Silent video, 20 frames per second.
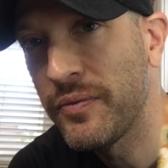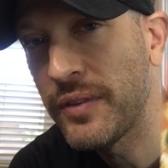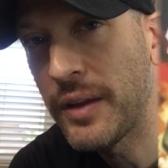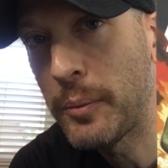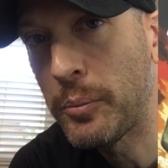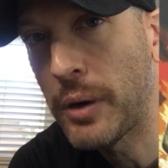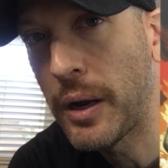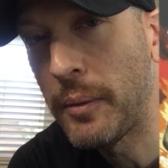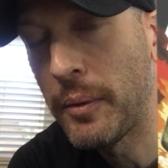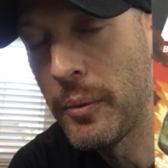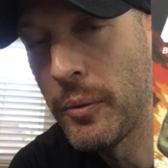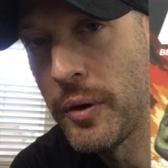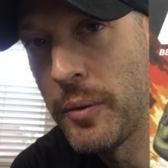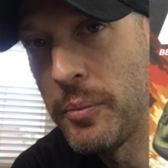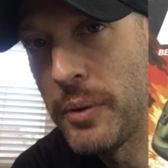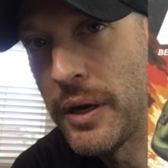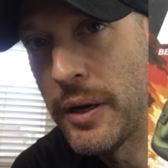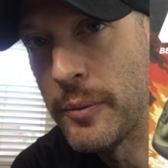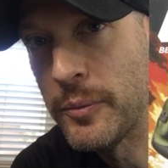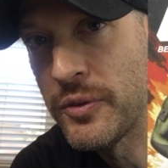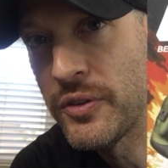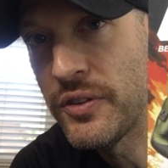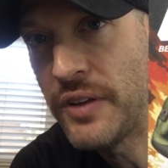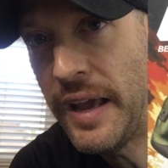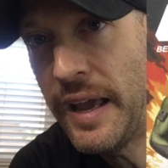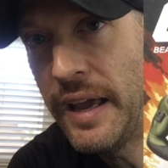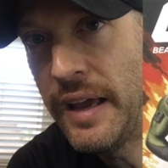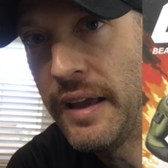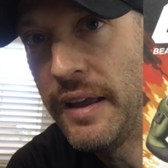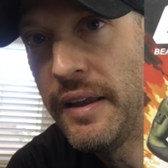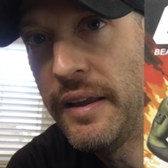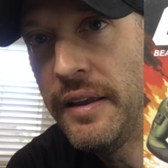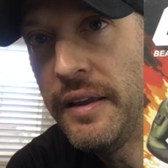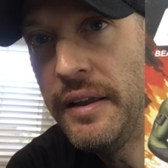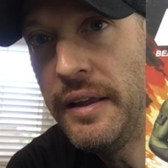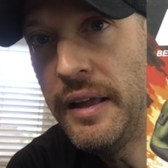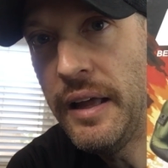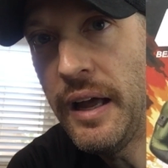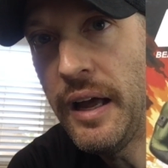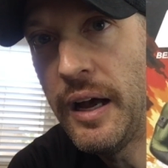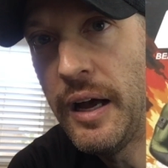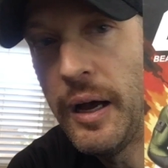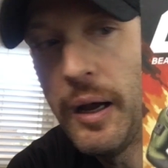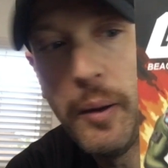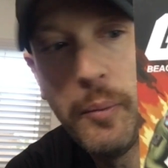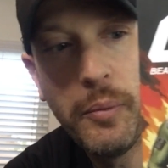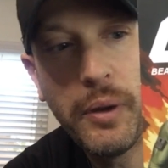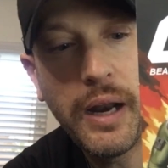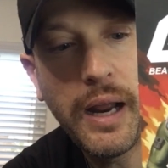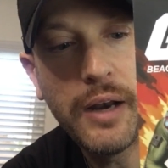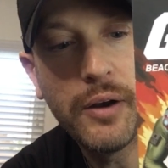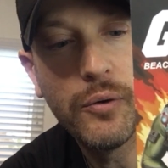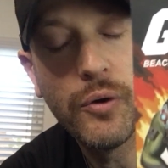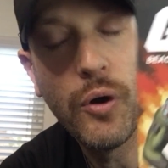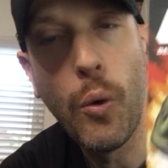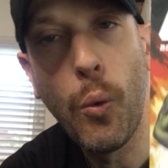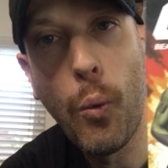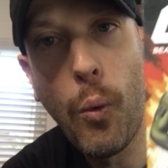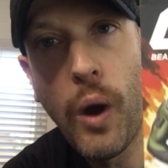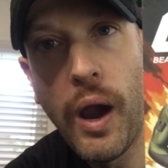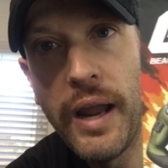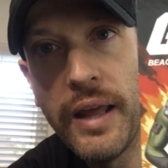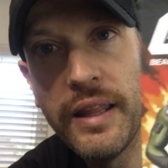probably would have been upset. But I don't know why